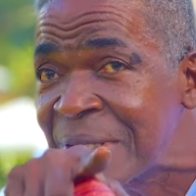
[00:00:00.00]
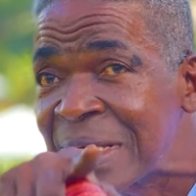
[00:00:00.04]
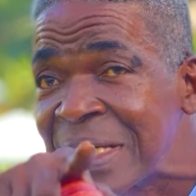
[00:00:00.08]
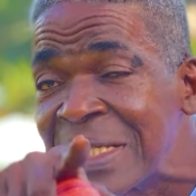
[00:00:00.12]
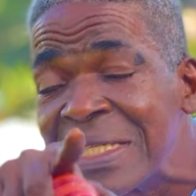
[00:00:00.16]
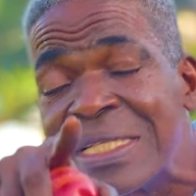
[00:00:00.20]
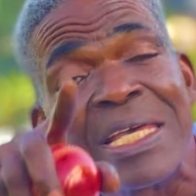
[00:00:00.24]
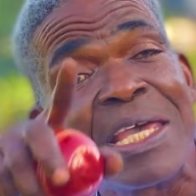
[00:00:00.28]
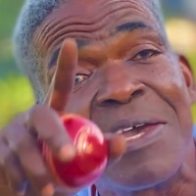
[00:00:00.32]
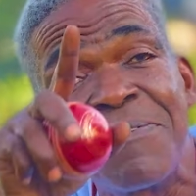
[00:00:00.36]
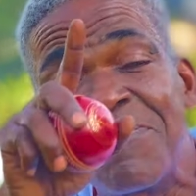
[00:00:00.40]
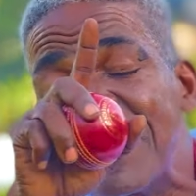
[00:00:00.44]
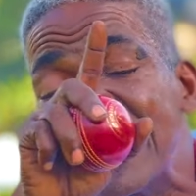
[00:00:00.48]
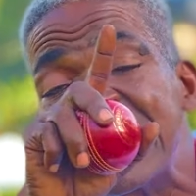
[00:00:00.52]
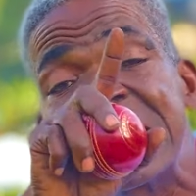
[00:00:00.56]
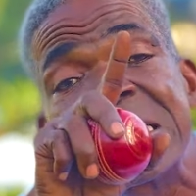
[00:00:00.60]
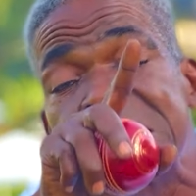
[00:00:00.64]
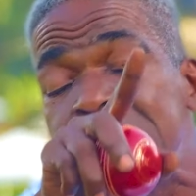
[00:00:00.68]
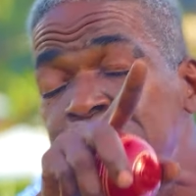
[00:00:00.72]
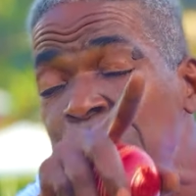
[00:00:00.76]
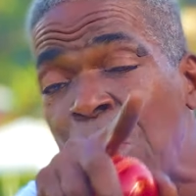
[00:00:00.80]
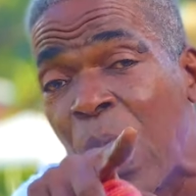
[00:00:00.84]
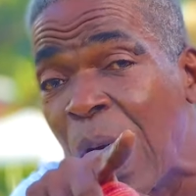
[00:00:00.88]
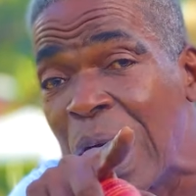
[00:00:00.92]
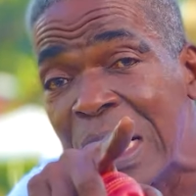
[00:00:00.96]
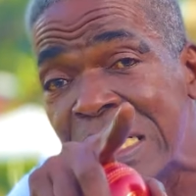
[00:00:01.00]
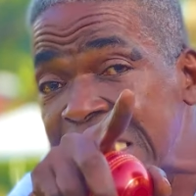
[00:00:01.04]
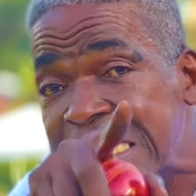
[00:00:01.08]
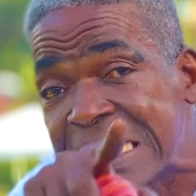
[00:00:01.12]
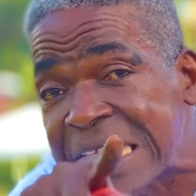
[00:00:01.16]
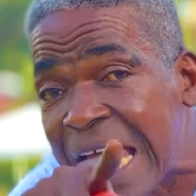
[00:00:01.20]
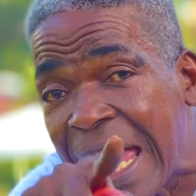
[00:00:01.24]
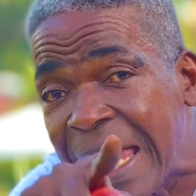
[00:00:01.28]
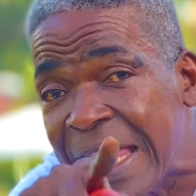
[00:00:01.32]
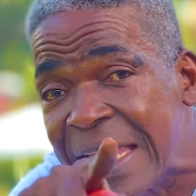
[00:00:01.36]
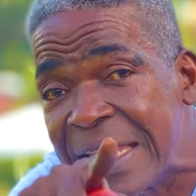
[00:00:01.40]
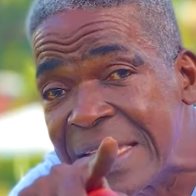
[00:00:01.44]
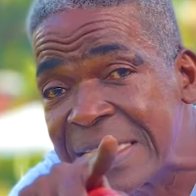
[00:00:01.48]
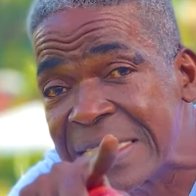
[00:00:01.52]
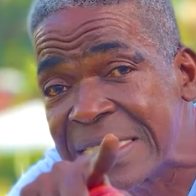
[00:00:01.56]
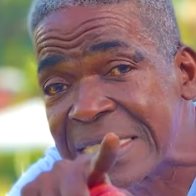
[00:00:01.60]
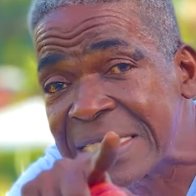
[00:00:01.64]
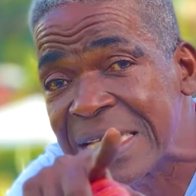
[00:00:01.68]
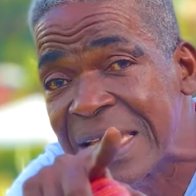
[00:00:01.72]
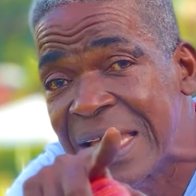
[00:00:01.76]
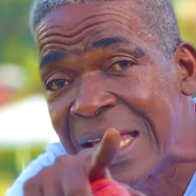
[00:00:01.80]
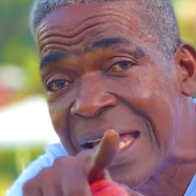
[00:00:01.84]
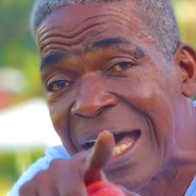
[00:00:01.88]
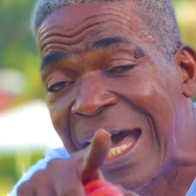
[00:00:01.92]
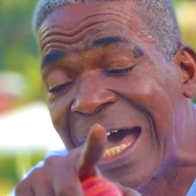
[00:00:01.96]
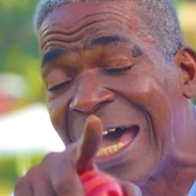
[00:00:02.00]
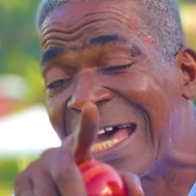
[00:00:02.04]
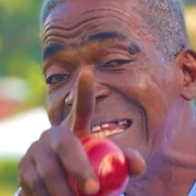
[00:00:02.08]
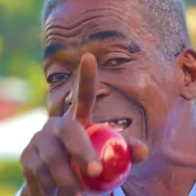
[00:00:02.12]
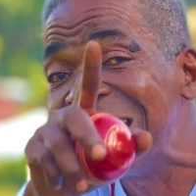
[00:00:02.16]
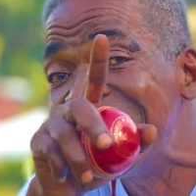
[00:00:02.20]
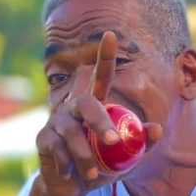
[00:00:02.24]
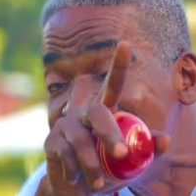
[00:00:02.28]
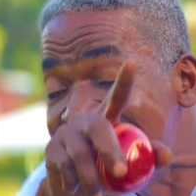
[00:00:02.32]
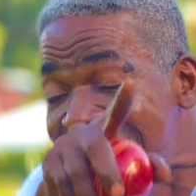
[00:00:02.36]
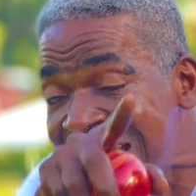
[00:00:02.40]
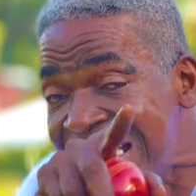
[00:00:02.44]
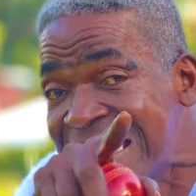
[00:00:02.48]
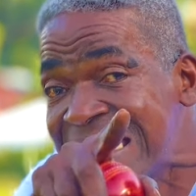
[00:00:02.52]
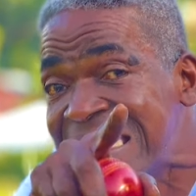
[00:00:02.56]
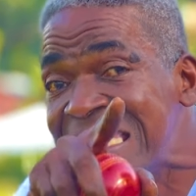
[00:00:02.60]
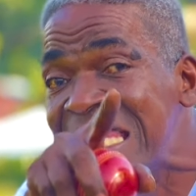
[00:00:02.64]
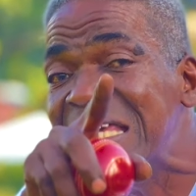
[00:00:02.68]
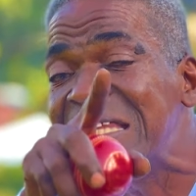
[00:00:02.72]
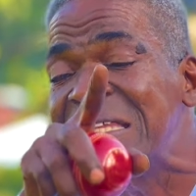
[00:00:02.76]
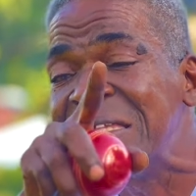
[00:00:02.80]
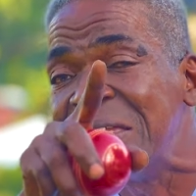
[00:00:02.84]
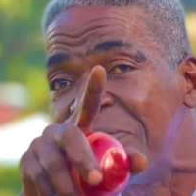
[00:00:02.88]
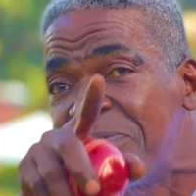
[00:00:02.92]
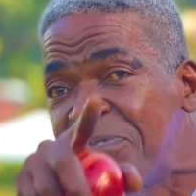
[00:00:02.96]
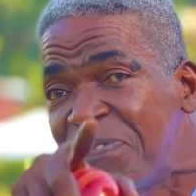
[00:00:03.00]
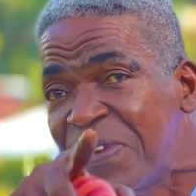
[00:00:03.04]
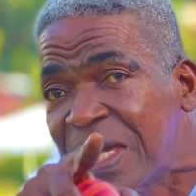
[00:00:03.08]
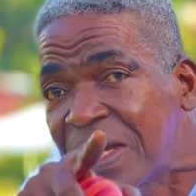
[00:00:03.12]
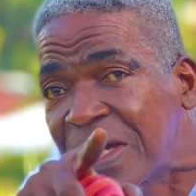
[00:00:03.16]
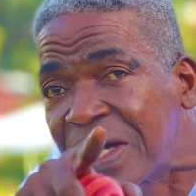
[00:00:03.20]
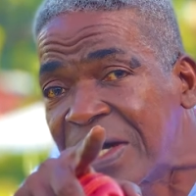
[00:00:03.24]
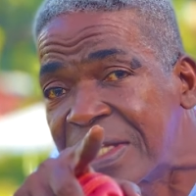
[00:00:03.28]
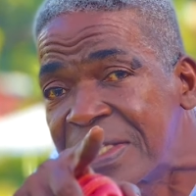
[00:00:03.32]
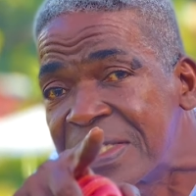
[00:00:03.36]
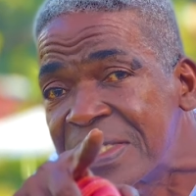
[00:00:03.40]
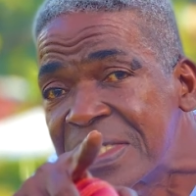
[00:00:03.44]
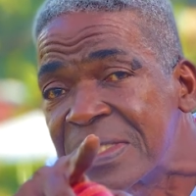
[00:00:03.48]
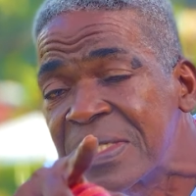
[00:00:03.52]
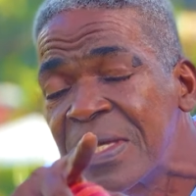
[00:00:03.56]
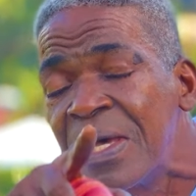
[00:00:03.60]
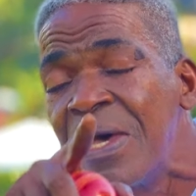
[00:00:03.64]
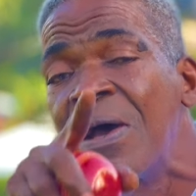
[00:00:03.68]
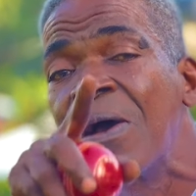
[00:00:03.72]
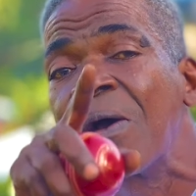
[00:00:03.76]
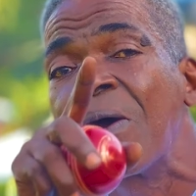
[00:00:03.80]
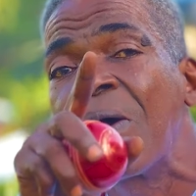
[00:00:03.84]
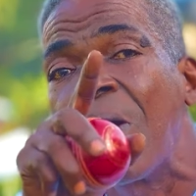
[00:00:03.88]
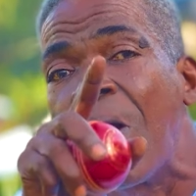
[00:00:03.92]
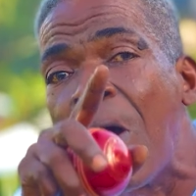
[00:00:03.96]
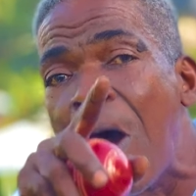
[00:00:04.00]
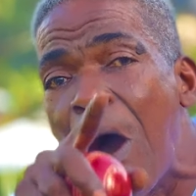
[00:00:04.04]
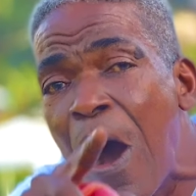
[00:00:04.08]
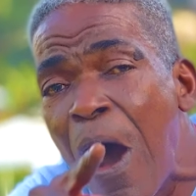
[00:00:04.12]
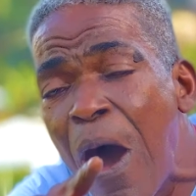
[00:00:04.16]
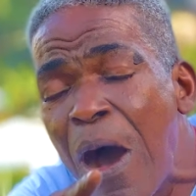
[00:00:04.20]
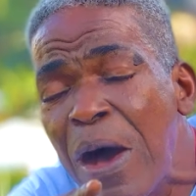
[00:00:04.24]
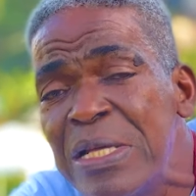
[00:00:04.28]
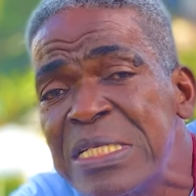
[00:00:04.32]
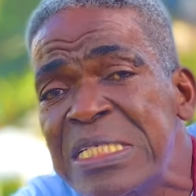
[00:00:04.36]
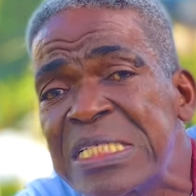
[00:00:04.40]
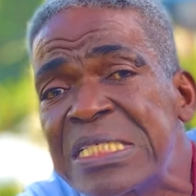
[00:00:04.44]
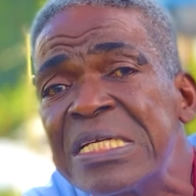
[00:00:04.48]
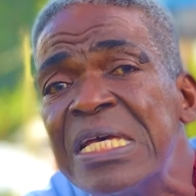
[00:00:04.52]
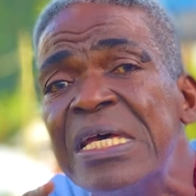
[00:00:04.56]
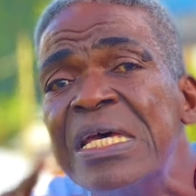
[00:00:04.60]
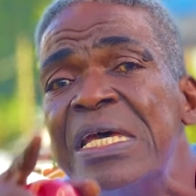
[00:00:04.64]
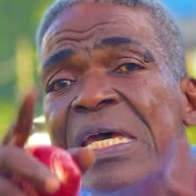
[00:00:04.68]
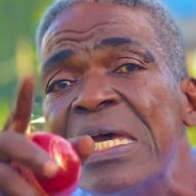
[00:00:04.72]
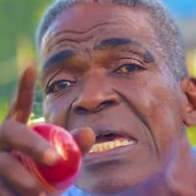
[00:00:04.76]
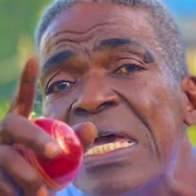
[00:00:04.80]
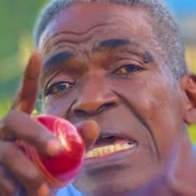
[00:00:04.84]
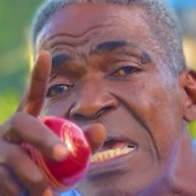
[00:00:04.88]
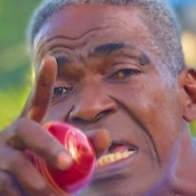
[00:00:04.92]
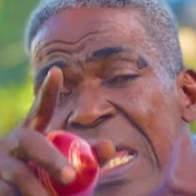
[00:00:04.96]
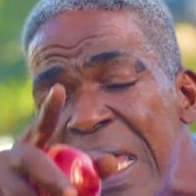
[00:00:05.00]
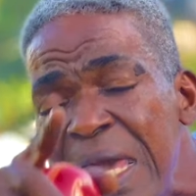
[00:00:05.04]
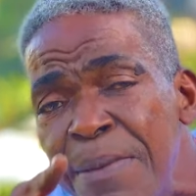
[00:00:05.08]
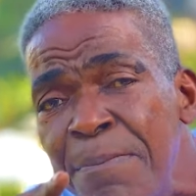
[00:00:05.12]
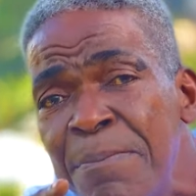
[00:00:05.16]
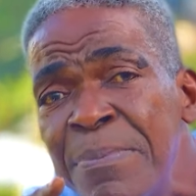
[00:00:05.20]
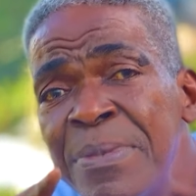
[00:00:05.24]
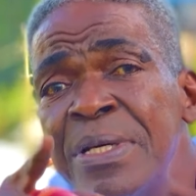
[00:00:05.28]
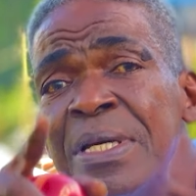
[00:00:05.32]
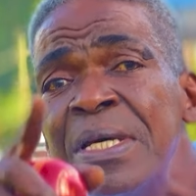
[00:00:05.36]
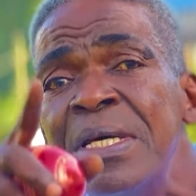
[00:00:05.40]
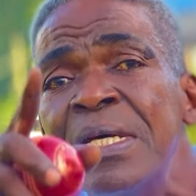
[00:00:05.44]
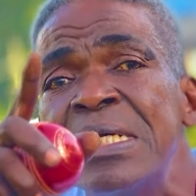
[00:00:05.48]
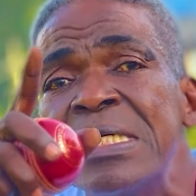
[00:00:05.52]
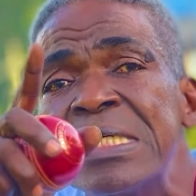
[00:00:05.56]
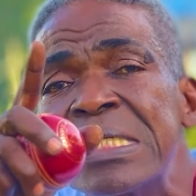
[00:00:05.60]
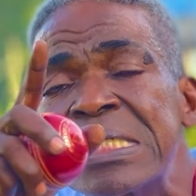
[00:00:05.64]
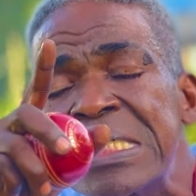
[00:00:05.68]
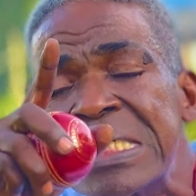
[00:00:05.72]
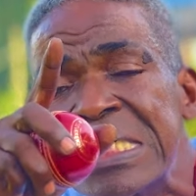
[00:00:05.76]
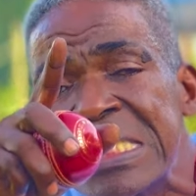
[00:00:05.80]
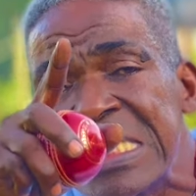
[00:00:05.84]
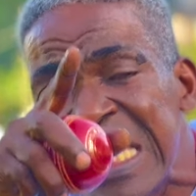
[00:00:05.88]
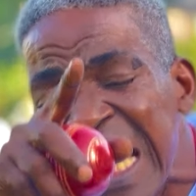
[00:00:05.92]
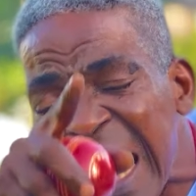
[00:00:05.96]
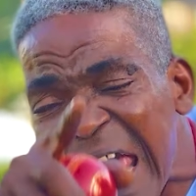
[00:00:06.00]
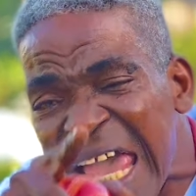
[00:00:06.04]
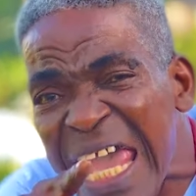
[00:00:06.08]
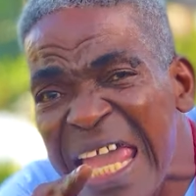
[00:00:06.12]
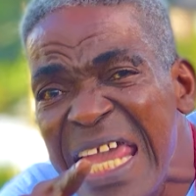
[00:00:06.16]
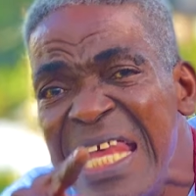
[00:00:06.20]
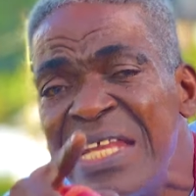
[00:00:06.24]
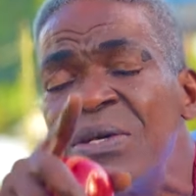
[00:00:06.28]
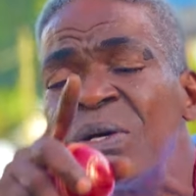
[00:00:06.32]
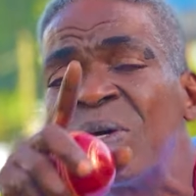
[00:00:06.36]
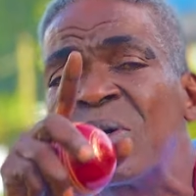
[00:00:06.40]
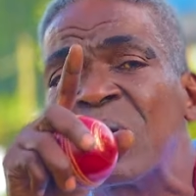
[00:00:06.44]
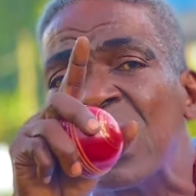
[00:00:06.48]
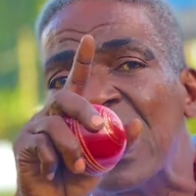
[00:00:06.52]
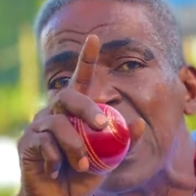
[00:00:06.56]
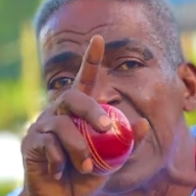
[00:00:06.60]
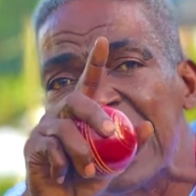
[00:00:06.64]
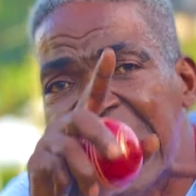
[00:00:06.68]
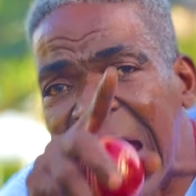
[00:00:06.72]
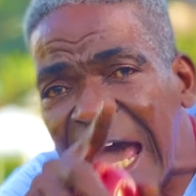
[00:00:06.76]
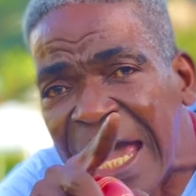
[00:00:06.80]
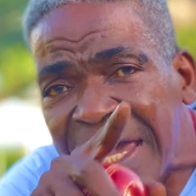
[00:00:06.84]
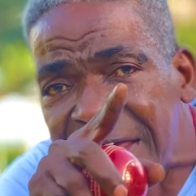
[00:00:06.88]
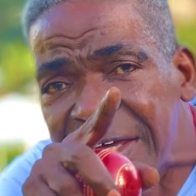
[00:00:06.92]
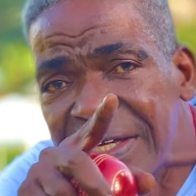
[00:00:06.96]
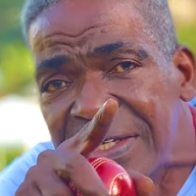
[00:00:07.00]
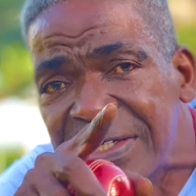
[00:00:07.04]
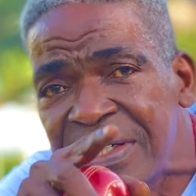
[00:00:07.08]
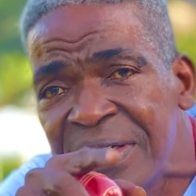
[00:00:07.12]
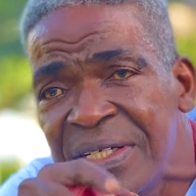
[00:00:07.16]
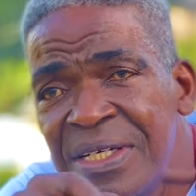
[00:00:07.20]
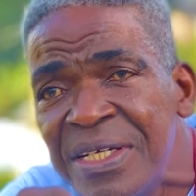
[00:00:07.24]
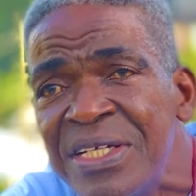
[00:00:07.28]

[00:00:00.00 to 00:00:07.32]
David's small size and insignificance caused him slaying Goliath